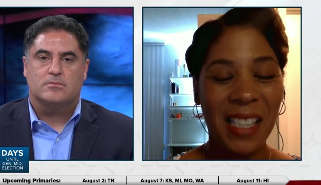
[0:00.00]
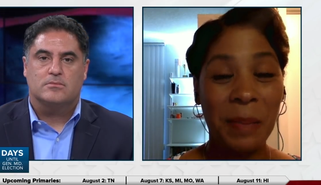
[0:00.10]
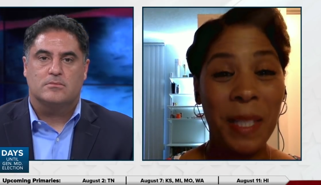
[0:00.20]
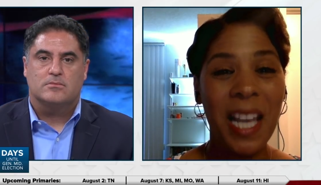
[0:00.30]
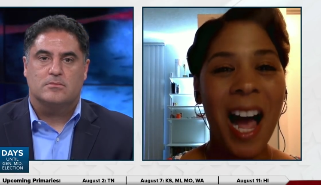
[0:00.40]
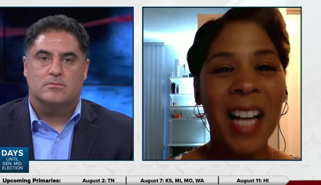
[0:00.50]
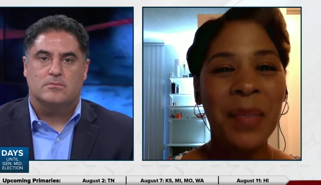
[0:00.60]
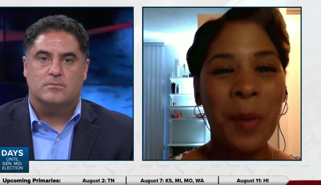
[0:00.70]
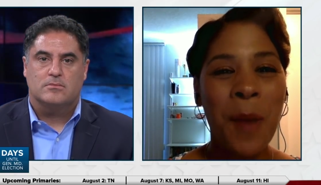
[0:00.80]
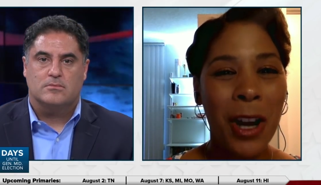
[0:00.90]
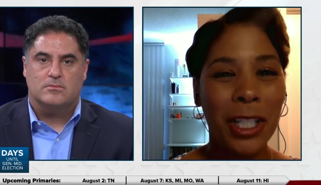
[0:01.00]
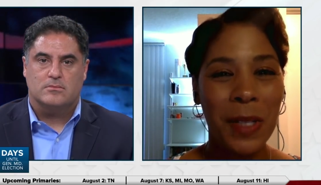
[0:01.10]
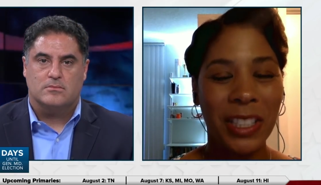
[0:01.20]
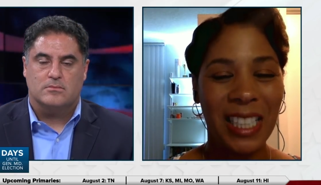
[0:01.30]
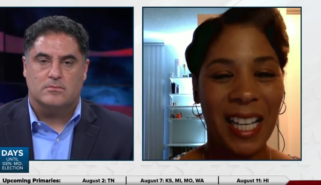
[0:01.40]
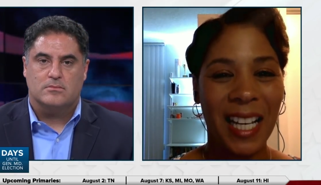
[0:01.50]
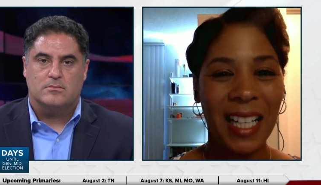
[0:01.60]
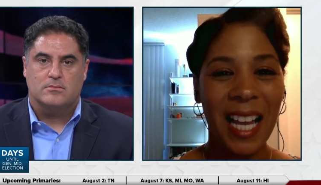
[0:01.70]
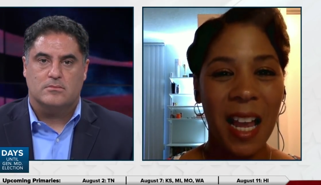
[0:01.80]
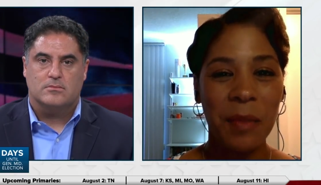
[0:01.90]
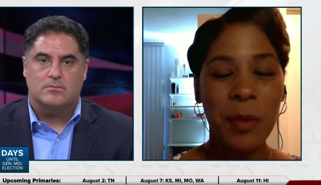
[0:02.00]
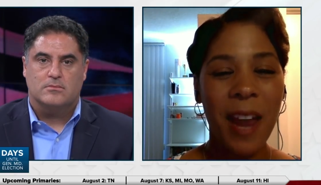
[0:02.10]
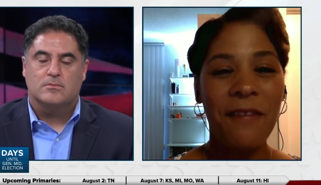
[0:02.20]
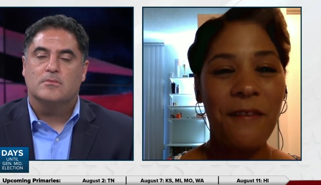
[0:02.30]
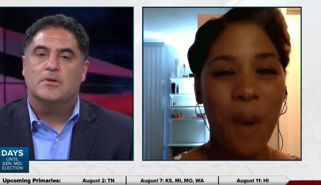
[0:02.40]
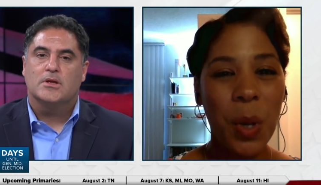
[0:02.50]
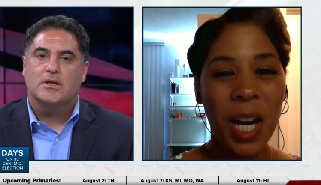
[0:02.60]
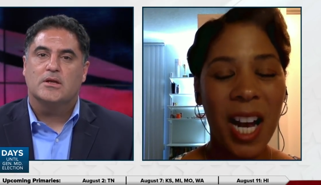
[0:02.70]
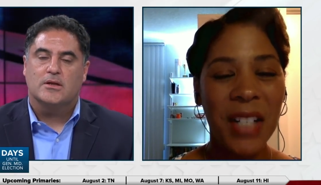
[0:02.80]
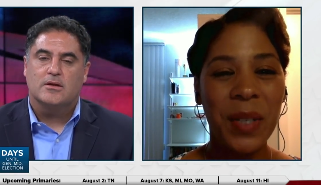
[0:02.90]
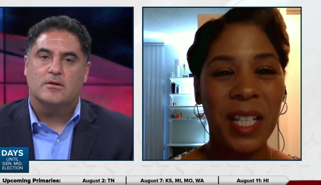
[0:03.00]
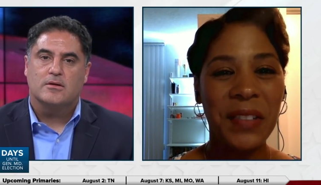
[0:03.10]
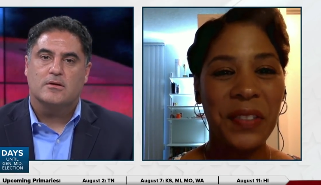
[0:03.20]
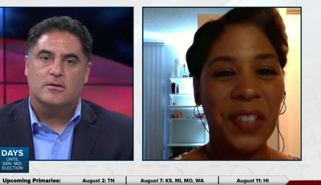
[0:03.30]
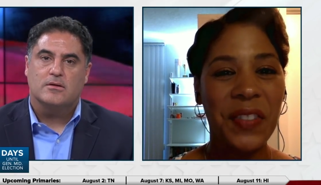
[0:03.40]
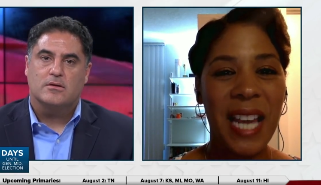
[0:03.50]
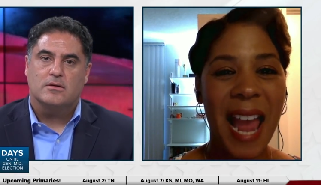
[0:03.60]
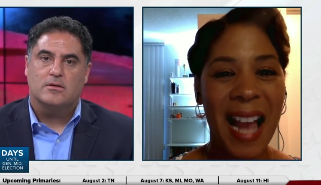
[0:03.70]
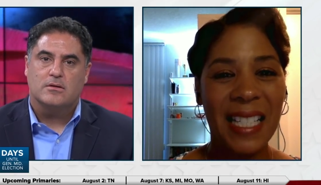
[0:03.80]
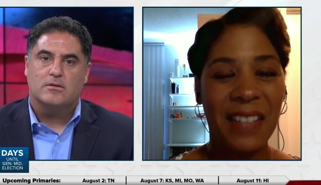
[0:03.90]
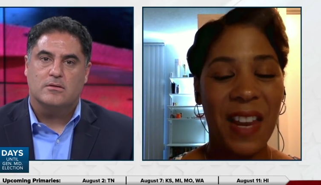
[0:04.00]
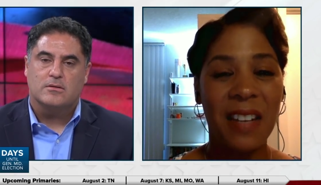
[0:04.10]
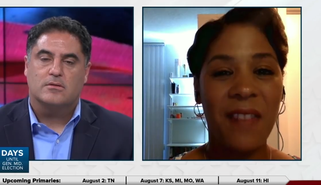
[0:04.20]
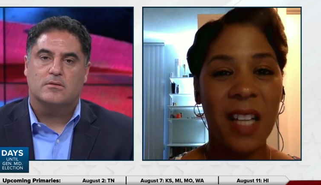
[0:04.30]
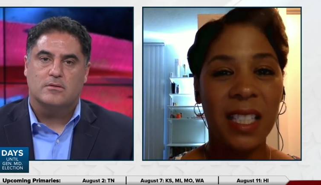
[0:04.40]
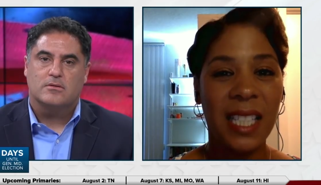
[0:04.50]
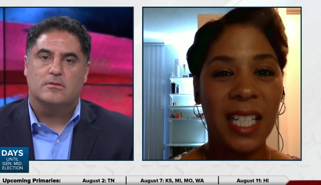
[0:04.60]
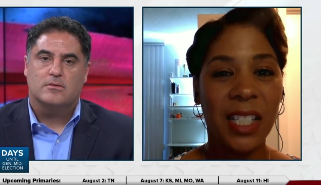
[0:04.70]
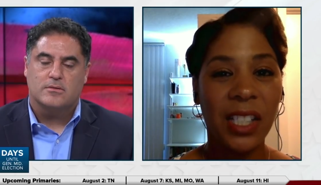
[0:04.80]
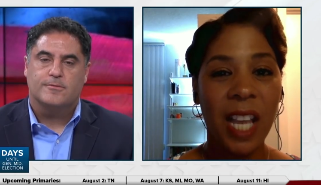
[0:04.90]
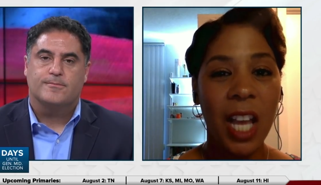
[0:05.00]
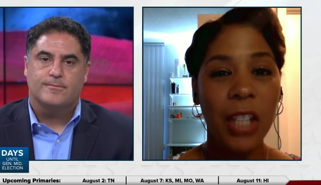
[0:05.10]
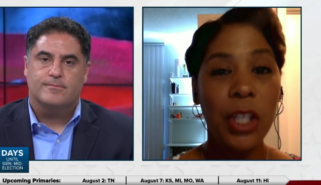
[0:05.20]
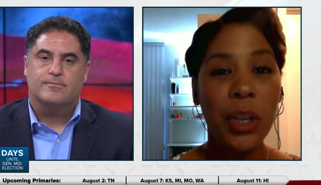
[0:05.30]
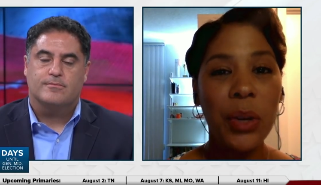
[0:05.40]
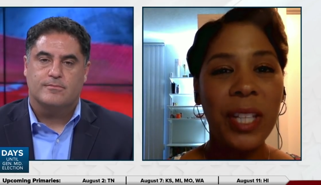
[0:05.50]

Speaker 1: it's beyond remarkable, Cenk. We have 450 activated volunteers. You